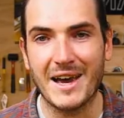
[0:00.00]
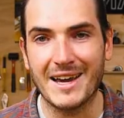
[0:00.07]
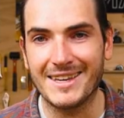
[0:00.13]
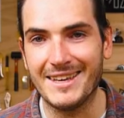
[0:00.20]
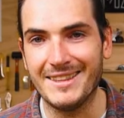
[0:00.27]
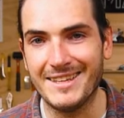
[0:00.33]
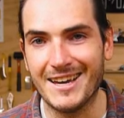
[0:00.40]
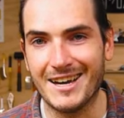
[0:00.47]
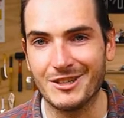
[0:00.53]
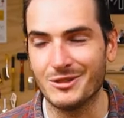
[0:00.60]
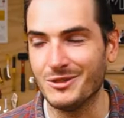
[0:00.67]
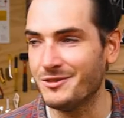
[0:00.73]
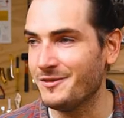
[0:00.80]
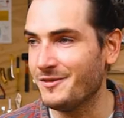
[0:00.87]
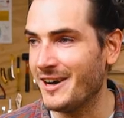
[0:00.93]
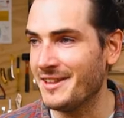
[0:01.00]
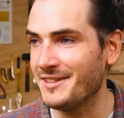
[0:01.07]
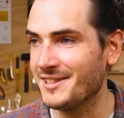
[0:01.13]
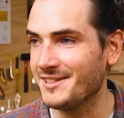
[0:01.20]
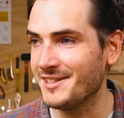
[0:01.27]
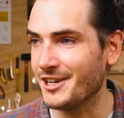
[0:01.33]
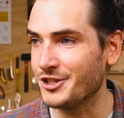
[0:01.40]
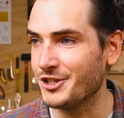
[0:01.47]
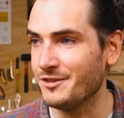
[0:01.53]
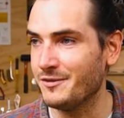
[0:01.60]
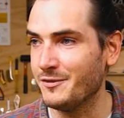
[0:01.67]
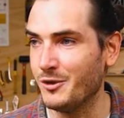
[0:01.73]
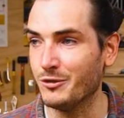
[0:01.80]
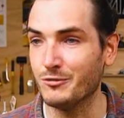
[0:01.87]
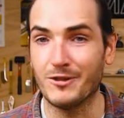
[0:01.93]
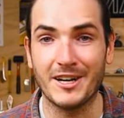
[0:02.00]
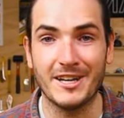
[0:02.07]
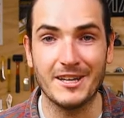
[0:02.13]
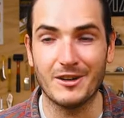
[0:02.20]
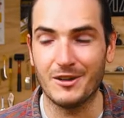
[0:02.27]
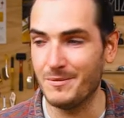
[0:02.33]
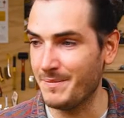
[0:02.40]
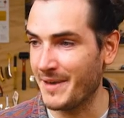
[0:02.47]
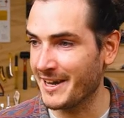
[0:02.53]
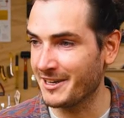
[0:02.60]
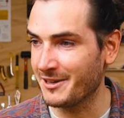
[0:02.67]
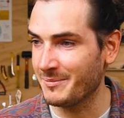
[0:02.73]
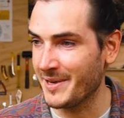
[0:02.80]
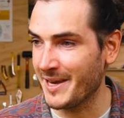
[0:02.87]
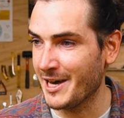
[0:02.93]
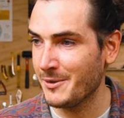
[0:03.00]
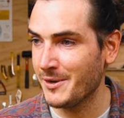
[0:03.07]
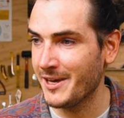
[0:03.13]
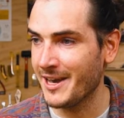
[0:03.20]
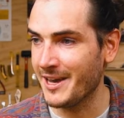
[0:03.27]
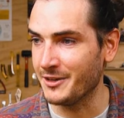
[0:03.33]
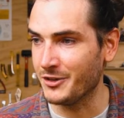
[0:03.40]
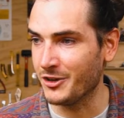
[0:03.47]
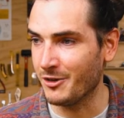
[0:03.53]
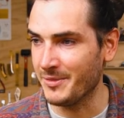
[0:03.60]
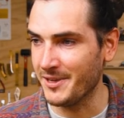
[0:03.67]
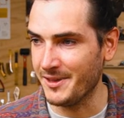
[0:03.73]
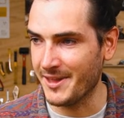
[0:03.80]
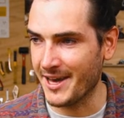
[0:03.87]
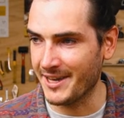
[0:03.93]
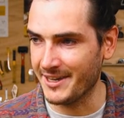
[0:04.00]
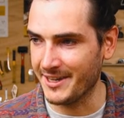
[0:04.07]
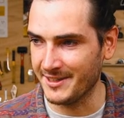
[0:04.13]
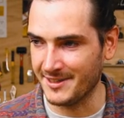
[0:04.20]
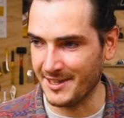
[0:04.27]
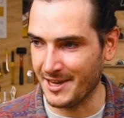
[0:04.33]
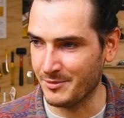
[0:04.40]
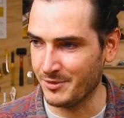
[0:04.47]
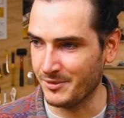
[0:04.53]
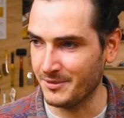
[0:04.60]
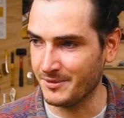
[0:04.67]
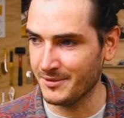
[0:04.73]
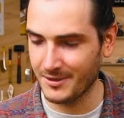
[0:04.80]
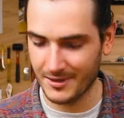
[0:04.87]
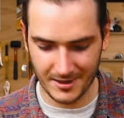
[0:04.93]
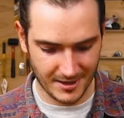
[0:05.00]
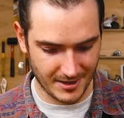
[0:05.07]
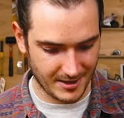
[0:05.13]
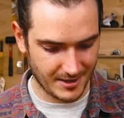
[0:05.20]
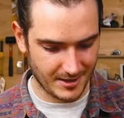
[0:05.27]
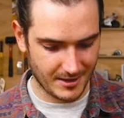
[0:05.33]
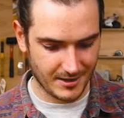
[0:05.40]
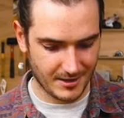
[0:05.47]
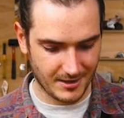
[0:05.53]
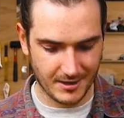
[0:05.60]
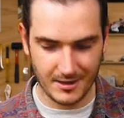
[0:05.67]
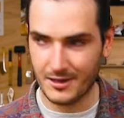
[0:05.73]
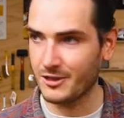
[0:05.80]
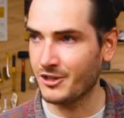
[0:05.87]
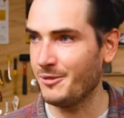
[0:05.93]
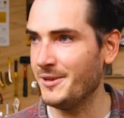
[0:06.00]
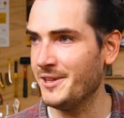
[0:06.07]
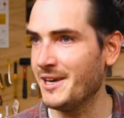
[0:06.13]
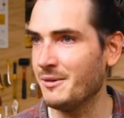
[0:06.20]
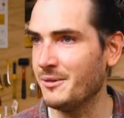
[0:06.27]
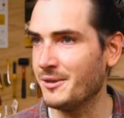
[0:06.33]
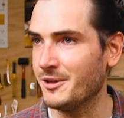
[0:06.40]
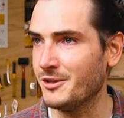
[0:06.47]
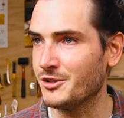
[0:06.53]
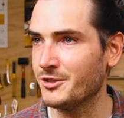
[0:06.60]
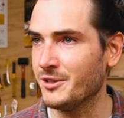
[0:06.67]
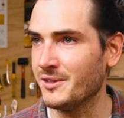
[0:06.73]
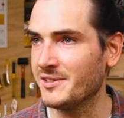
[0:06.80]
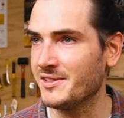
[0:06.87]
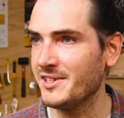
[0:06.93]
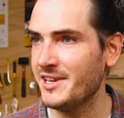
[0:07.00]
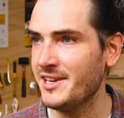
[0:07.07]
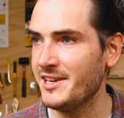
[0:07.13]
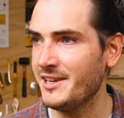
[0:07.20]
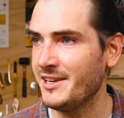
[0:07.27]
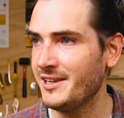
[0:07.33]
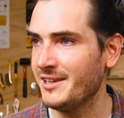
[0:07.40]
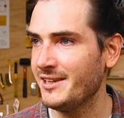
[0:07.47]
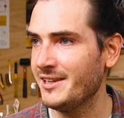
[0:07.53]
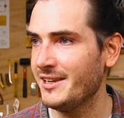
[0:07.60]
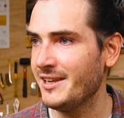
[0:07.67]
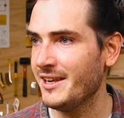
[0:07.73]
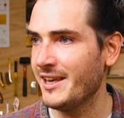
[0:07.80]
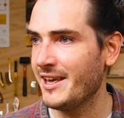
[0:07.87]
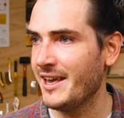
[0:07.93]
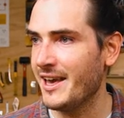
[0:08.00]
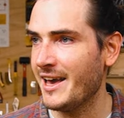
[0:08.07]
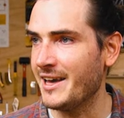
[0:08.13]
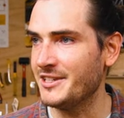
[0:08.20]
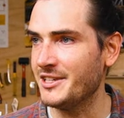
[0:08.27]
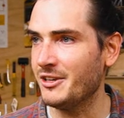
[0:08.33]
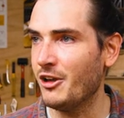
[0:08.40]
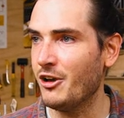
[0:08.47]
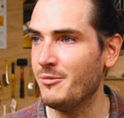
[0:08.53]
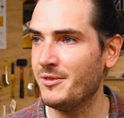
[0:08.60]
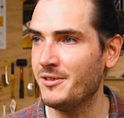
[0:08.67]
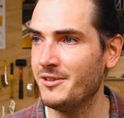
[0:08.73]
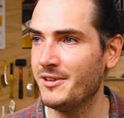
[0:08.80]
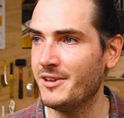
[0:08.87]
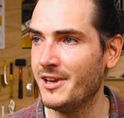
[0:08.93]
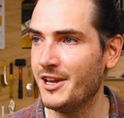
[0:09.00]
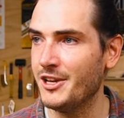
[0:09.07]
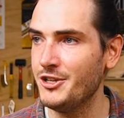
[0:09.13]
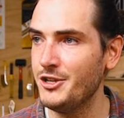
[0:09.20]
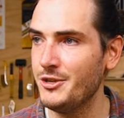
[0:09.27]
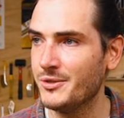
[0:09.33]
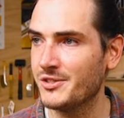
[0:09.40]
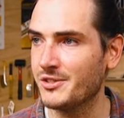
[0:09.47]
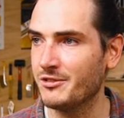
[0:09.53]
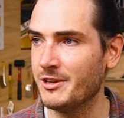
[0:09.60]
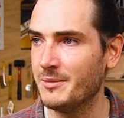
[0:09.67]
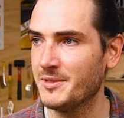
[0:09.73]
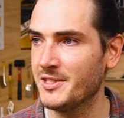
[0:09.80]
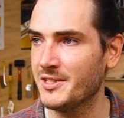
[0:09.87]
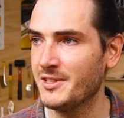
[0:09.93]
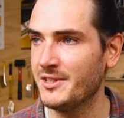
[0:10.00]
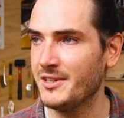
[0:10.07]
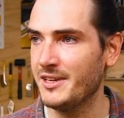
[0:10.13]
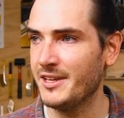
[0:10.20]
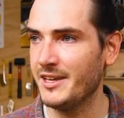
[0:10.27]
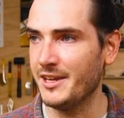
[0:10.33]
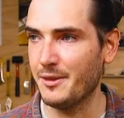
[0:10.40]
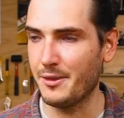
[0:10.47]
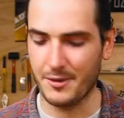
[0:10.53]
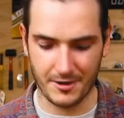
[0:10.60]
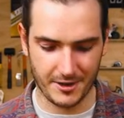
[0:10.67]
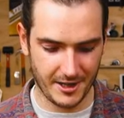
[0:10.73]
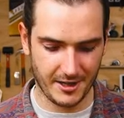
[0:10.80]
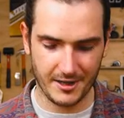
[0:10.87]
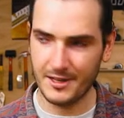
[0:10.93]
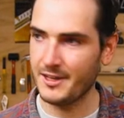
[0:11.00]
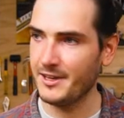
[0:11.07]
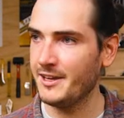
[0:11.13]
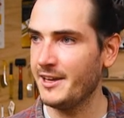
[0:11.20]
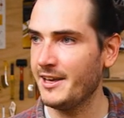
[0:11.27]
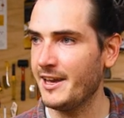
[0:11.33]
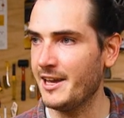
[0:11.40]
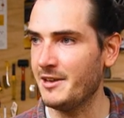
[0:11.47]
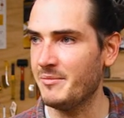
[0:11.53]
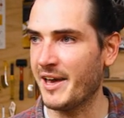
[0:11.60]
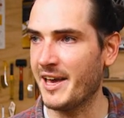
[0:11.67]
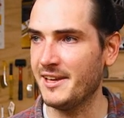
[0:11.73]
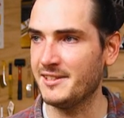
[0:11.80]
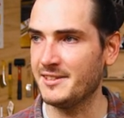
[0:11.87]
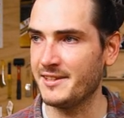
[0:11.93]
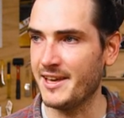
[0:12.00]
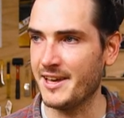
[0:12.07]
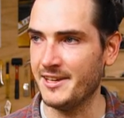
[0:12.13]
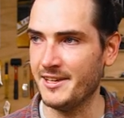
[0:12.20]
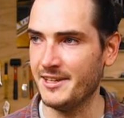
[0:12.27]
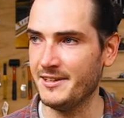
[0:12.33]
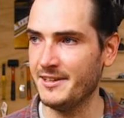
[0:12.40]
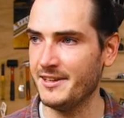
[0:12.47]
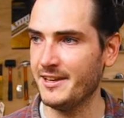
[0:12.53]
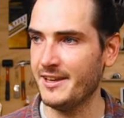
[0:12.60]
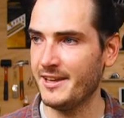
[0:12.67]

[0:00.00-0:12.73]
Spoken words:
Back in the article, find the section for running on backup power and copy that example. Copy that with Control C, and I'll open a new script in Thonny and paste that in.